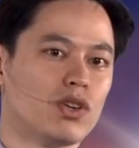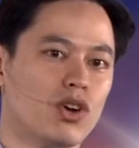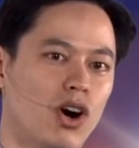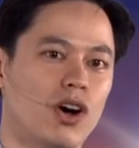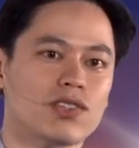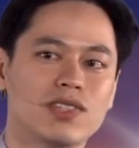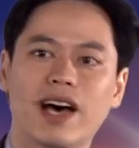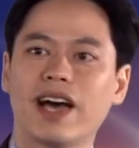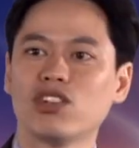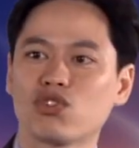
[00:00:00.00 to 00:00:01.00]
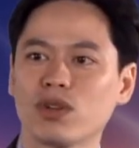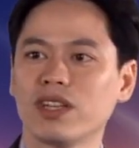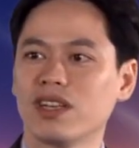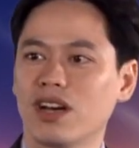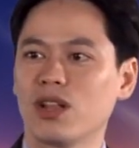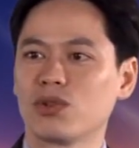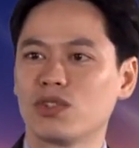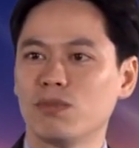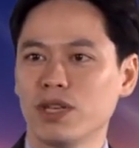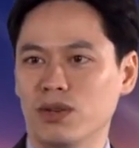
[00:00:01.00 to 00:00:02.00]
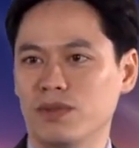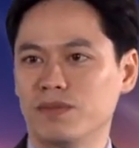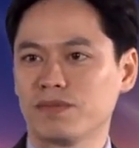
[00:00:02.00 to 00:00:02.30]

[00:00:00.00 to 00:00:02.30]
would cost $9 trillion to build?